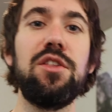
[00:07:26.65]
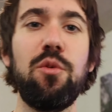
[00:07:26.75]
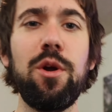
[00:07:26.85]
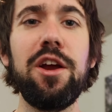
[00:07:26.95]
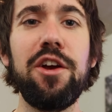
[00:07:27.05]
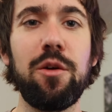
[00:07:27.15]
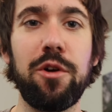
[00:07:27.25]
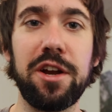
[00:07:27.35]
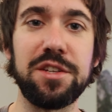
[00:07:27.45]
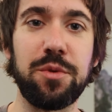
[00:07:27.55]
The one area
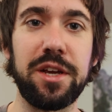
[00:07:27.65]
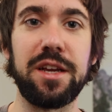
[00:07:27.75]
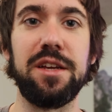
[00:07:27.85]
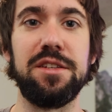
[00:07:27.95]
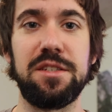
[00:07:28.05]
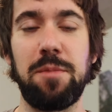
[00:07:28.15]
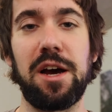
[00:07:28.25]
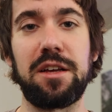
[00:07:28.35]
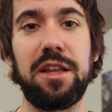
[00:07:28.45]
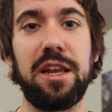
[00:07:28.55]
where it is weak is
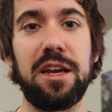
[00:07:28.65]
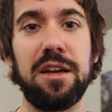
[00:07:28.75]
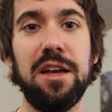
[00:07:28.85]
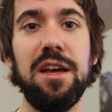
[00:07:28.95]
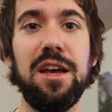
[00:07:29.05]
spot cleaning.